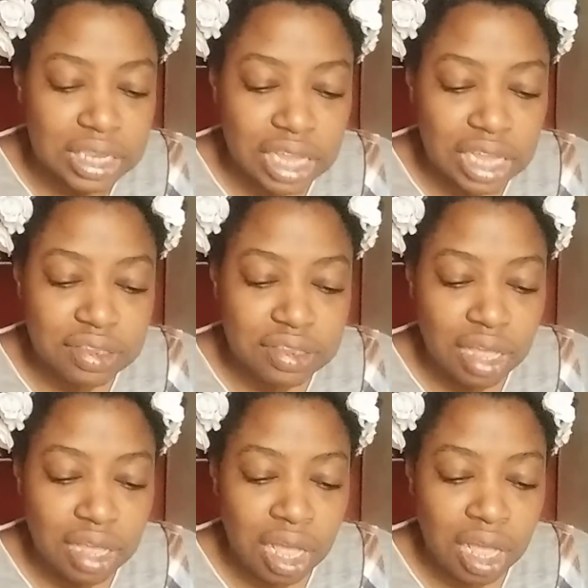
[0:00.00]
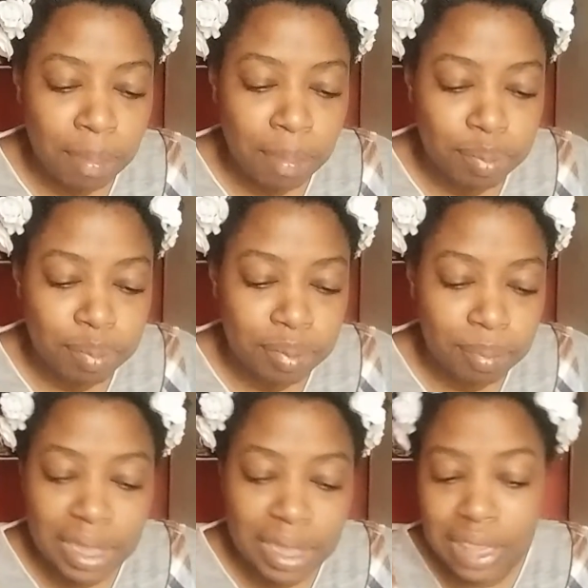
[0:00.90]
Next up,
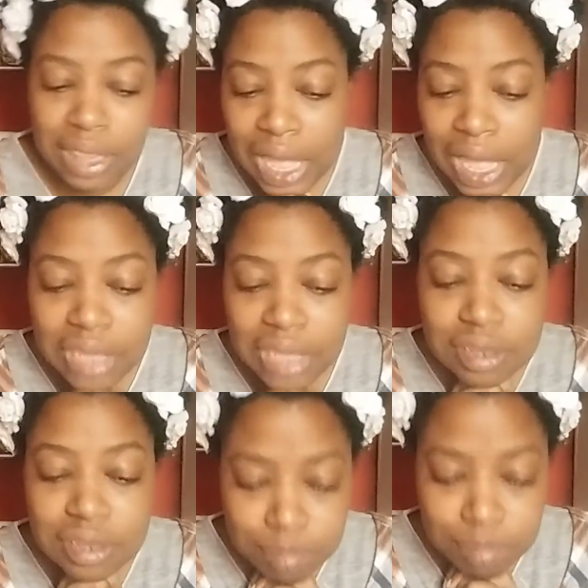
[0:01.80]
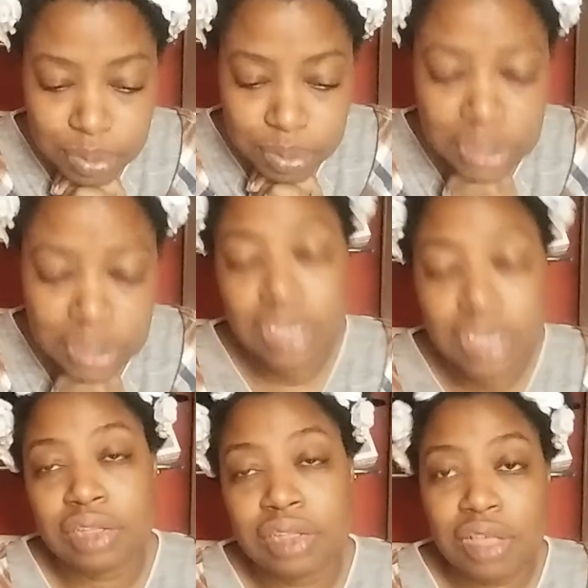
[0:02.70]
my last book
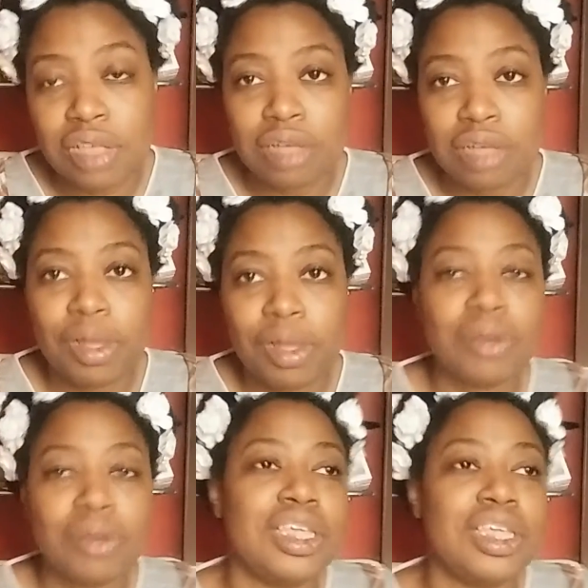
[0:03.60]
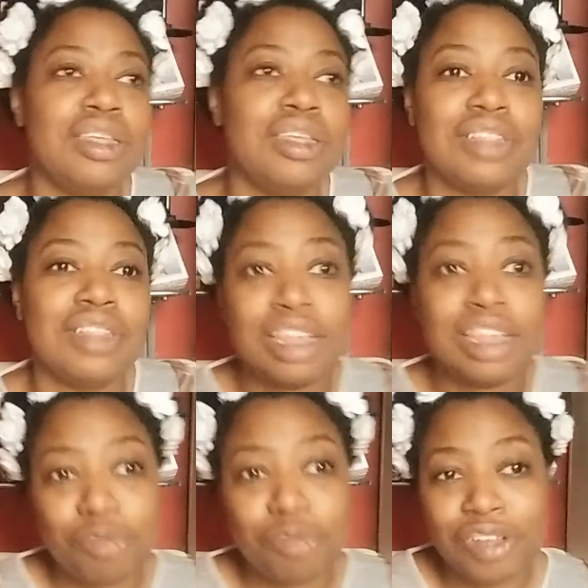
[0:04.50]
that I'll talk about is the
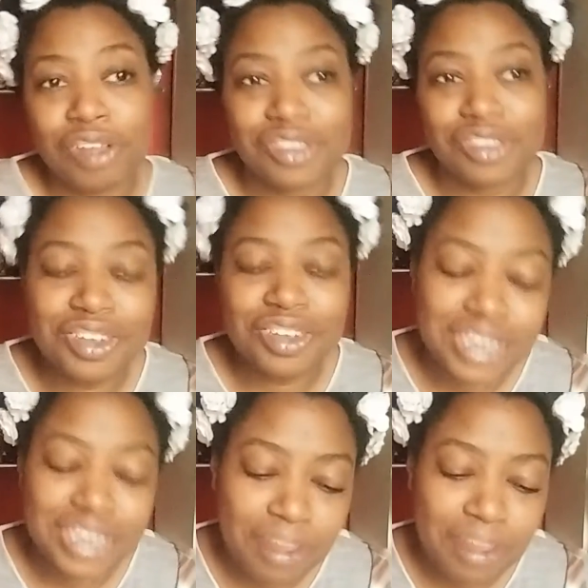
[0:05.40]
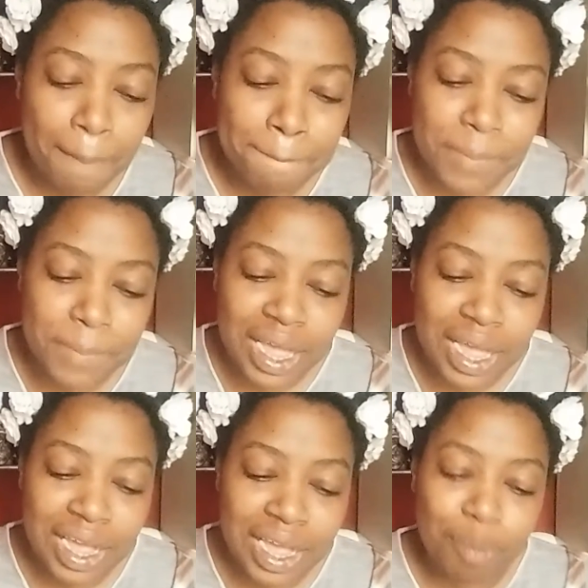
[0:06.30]
Lightbringer Series
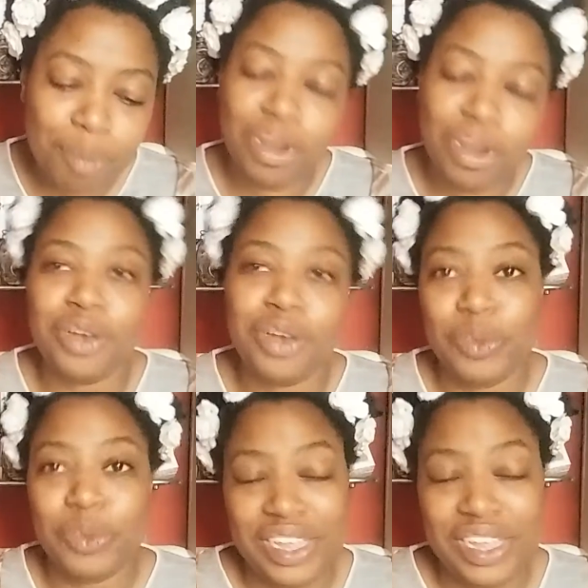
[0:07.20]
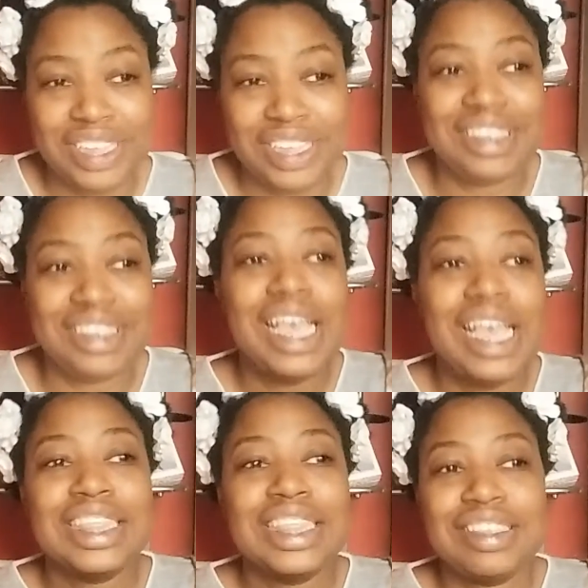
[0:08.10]
by Brent Weeks.
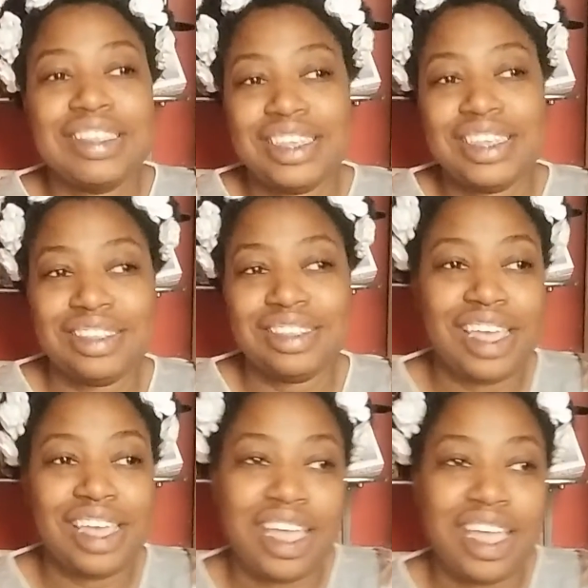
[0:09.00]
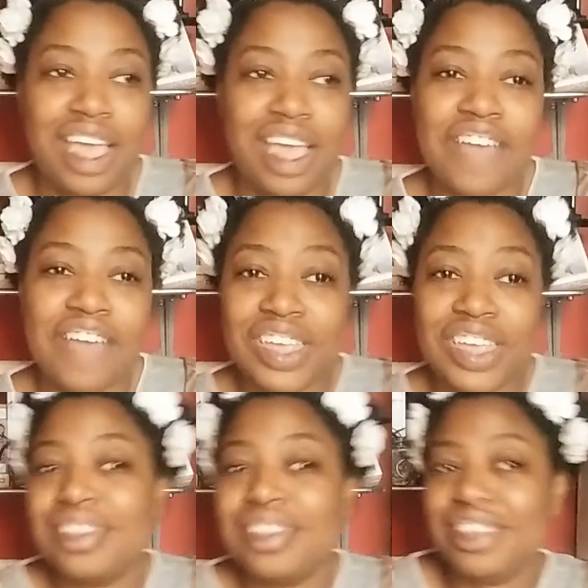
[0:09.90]
This is a high
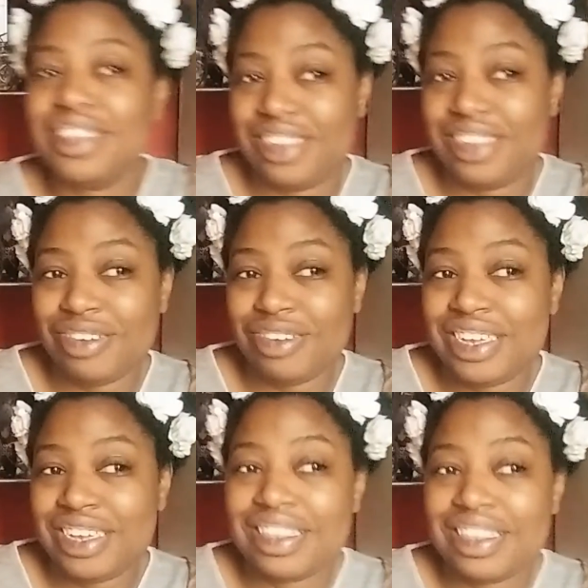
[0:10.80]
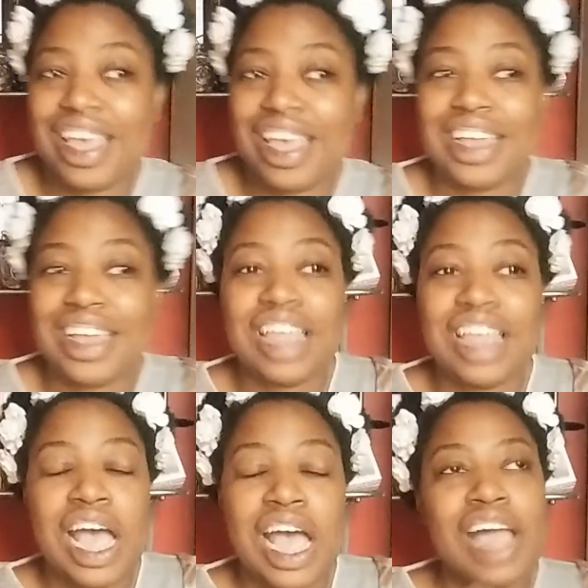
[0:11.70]
fantasy series, and
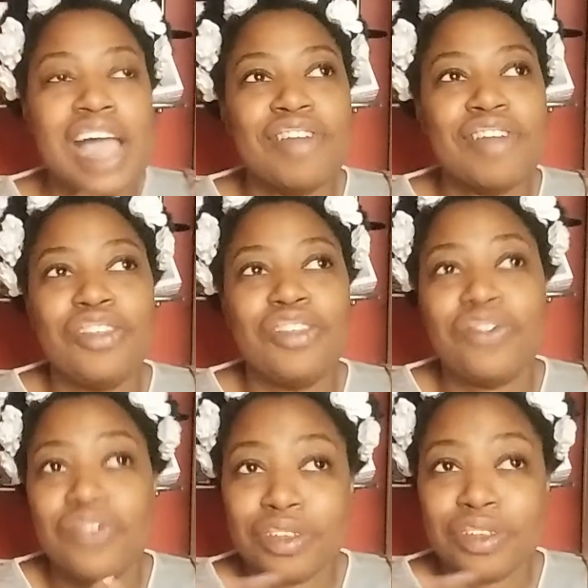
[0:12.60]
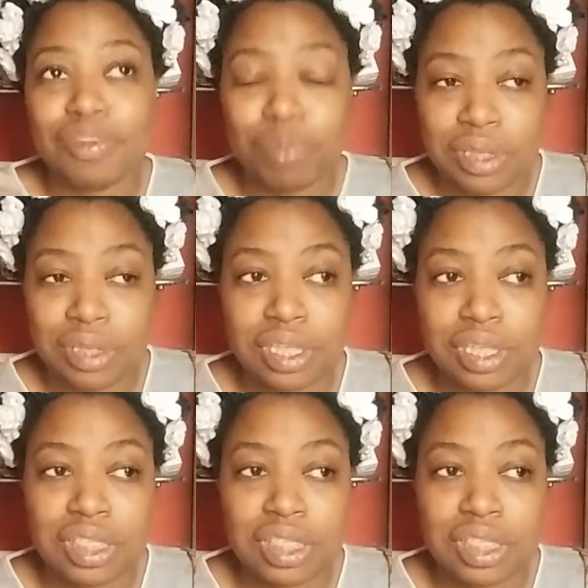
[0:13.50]
I read the first book,